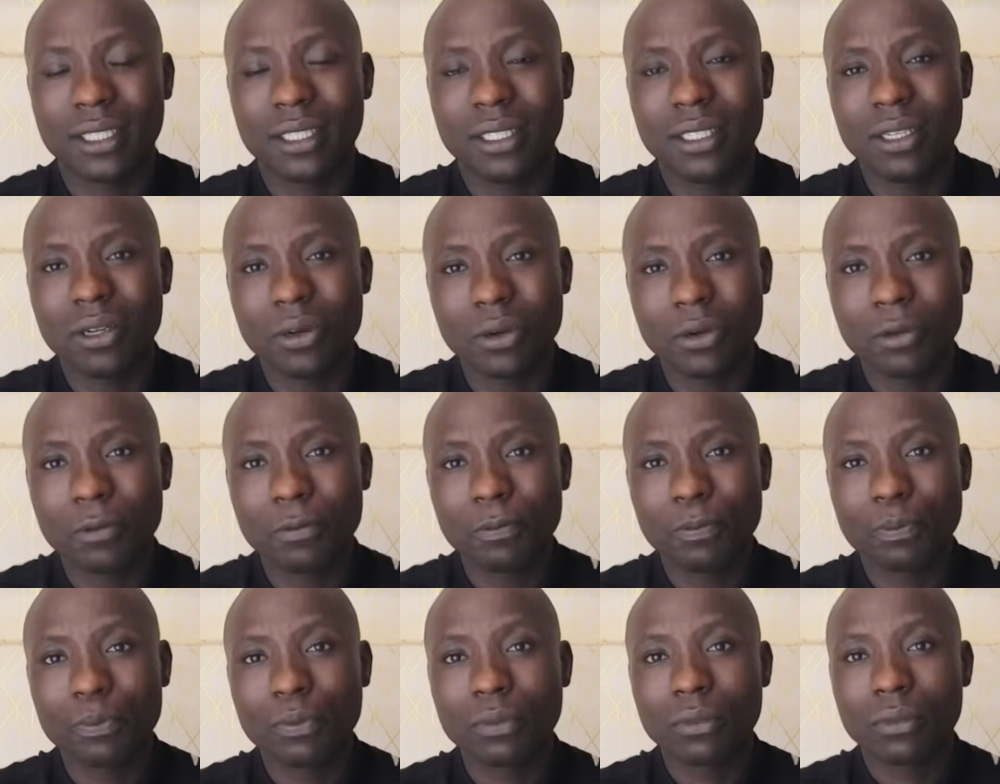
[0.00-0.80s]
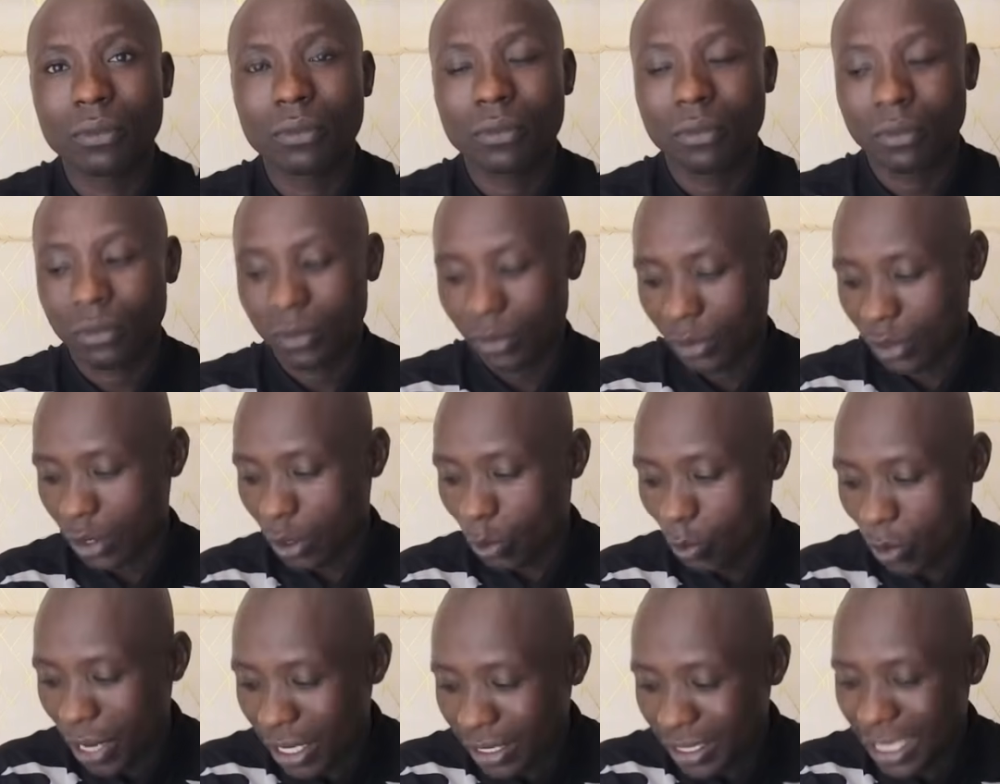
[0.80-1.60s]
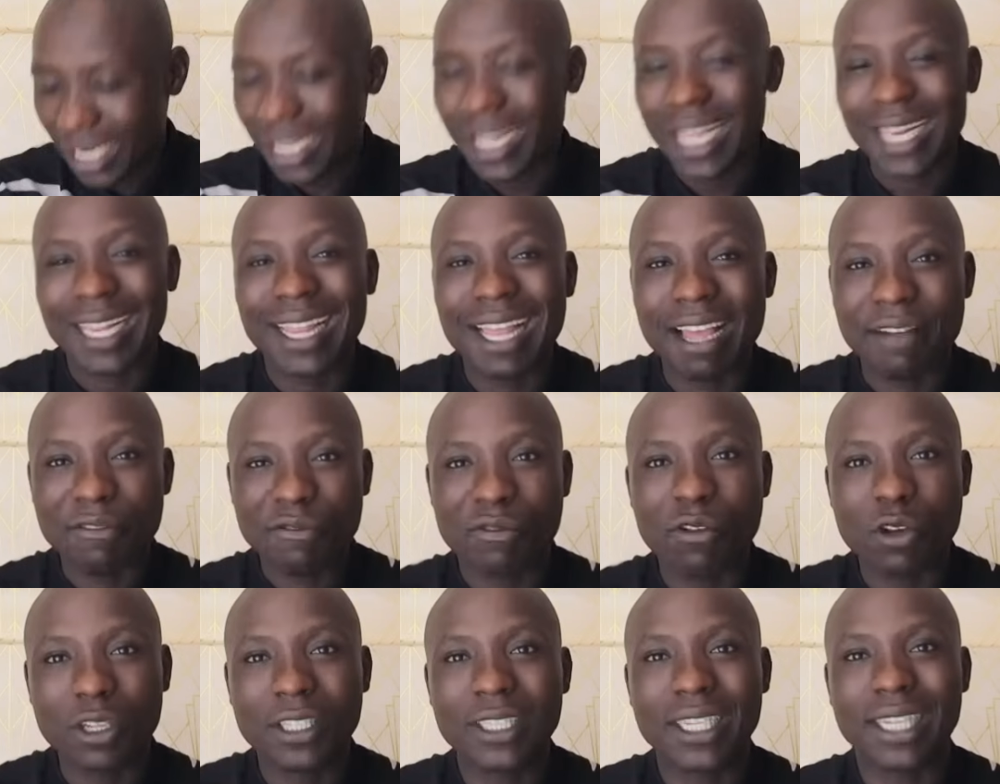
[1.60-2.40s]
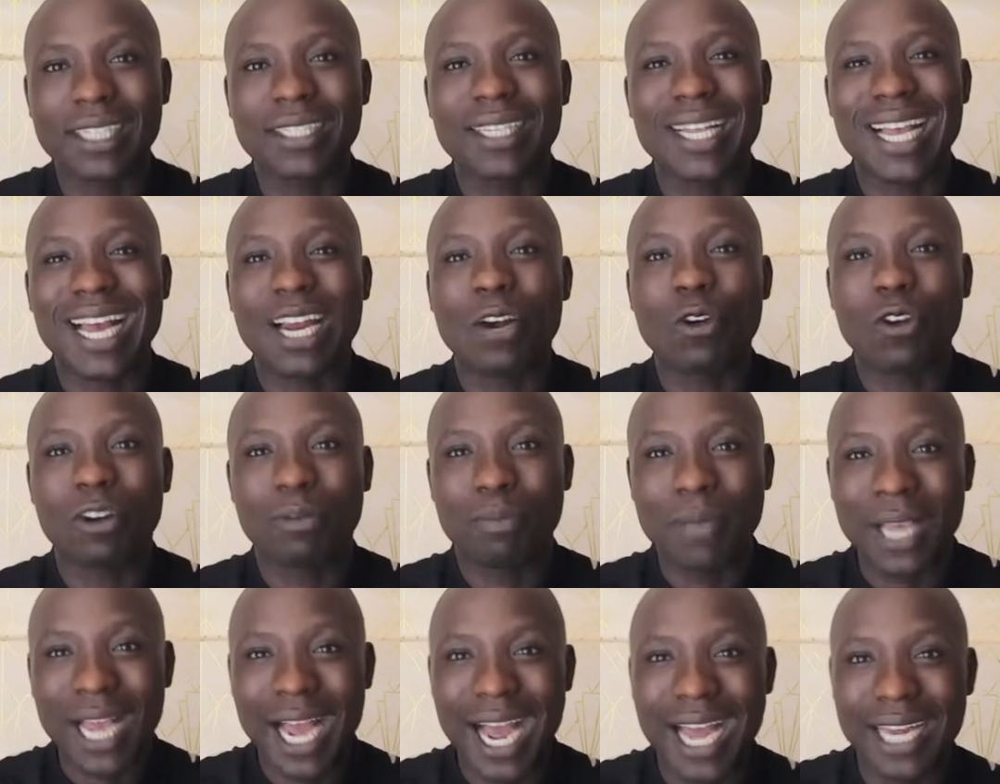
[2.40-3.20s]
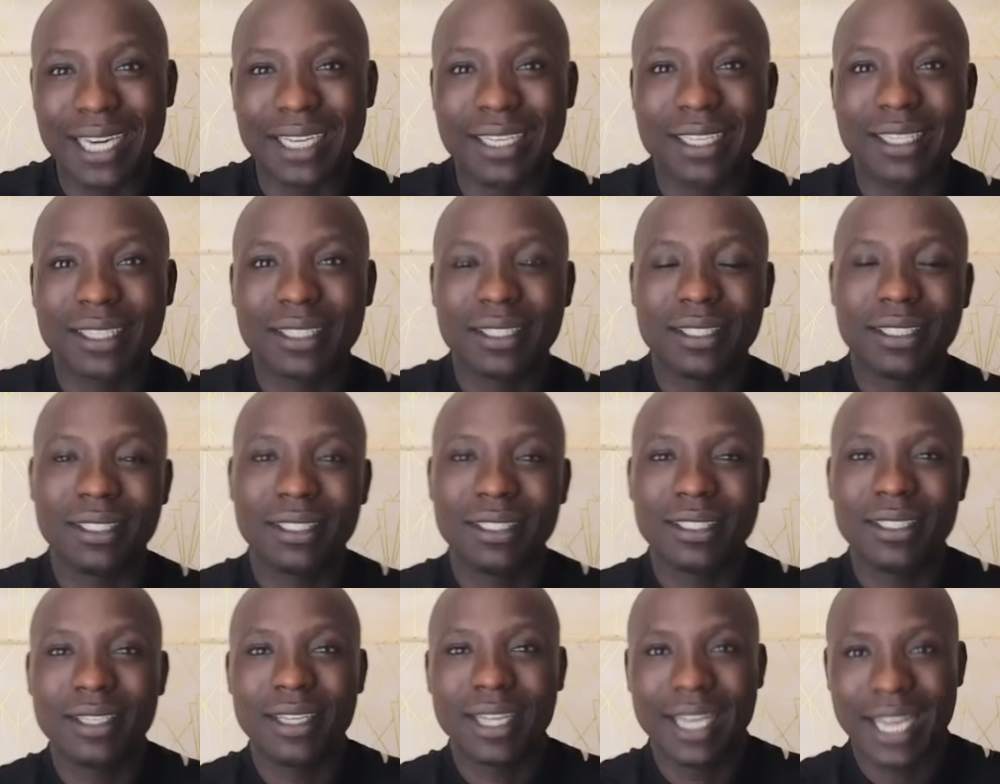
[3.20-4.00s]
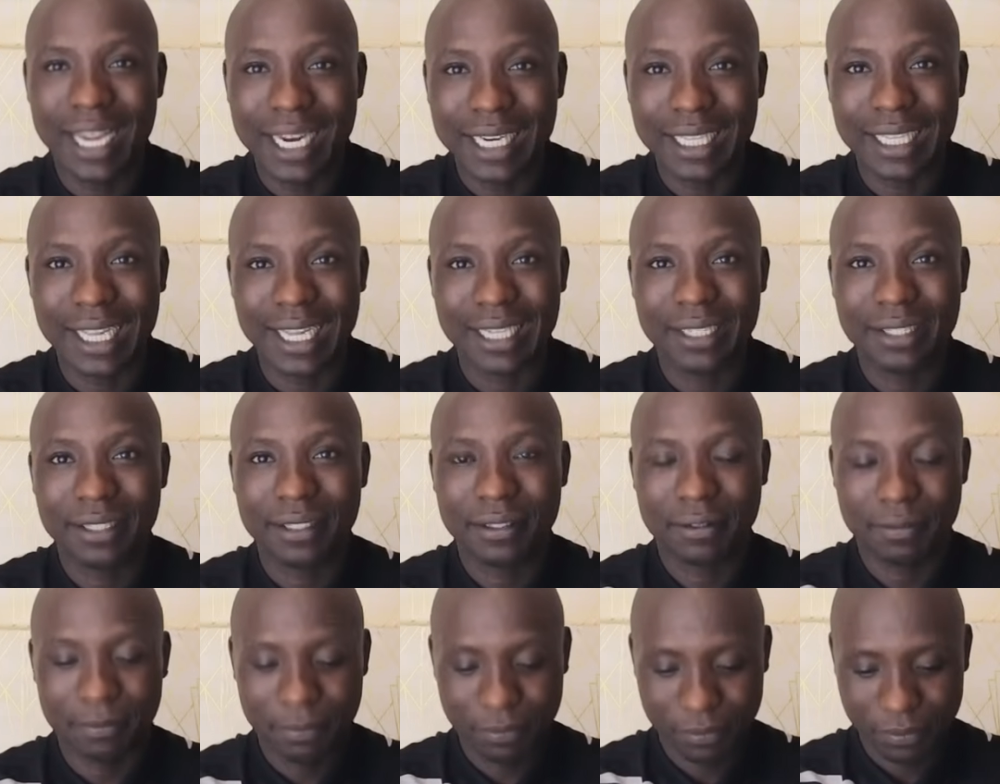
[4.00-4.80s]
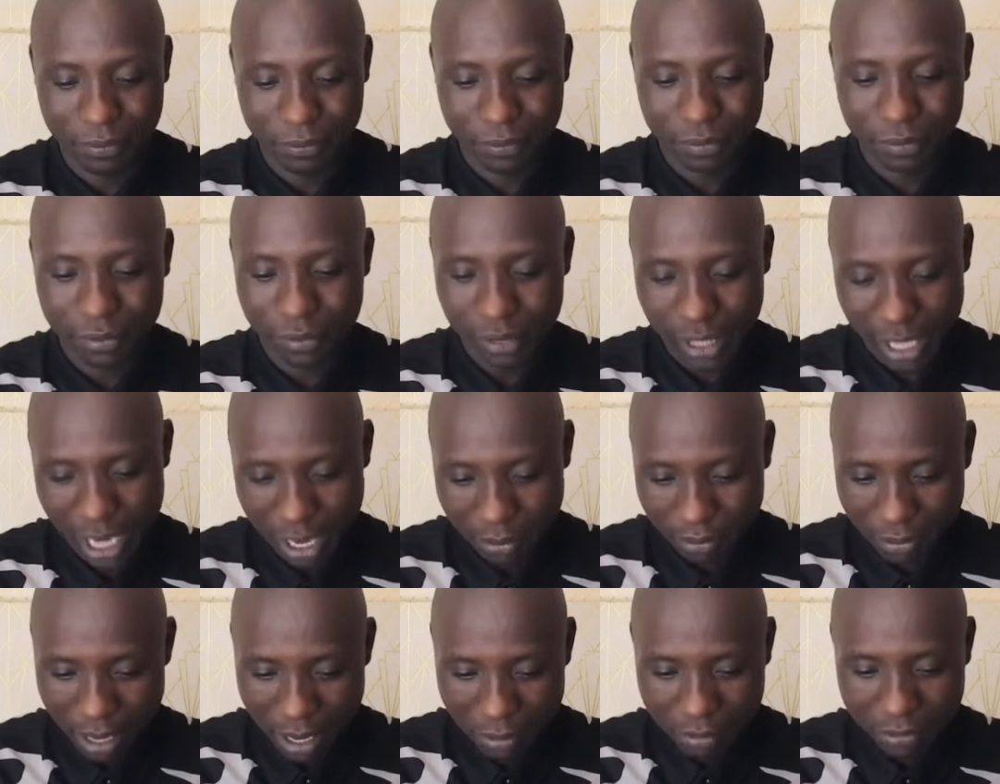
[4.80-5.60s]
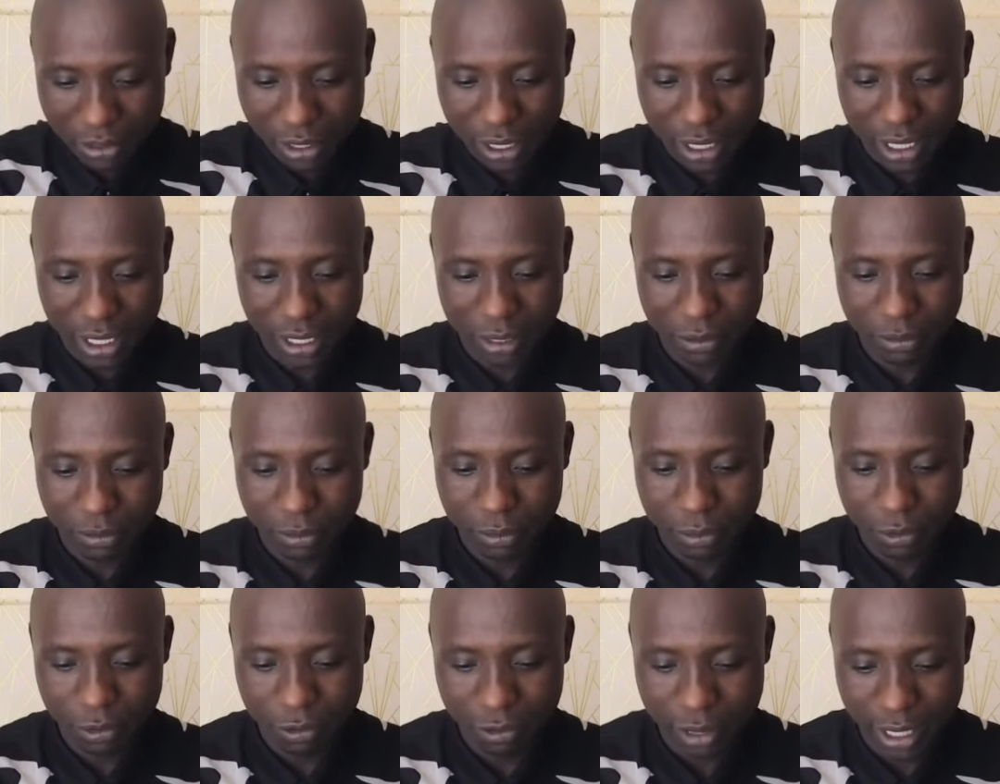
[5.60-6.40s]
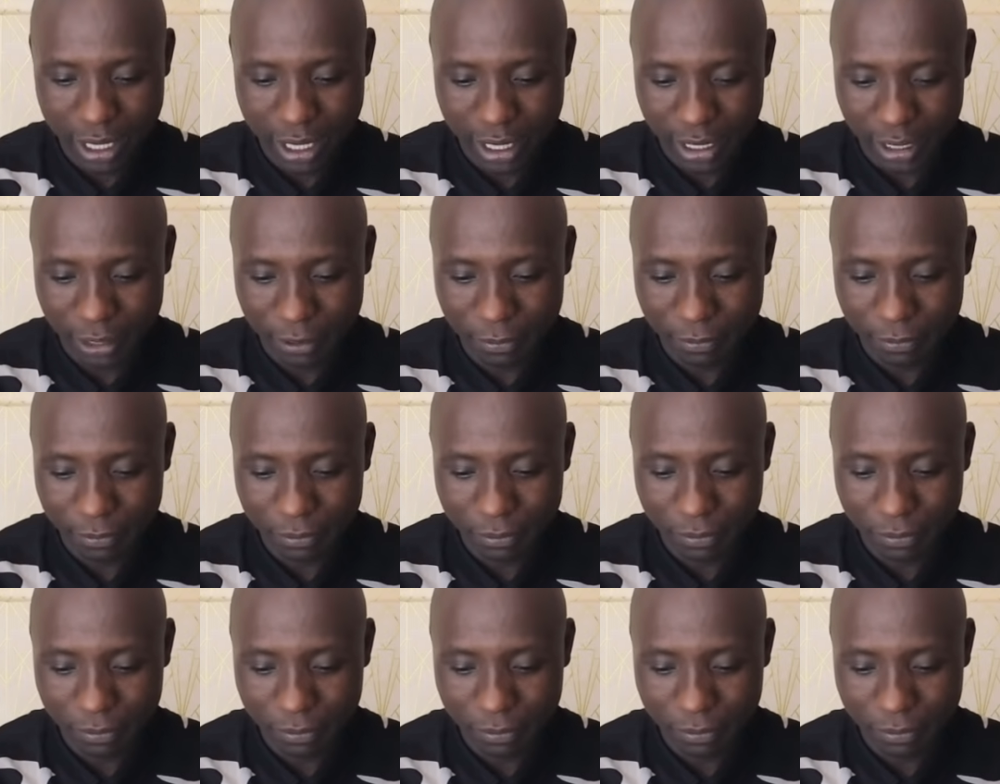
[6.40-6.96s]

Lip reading: You know, why is it that their voices cannot be heard in this? I'm really wondering.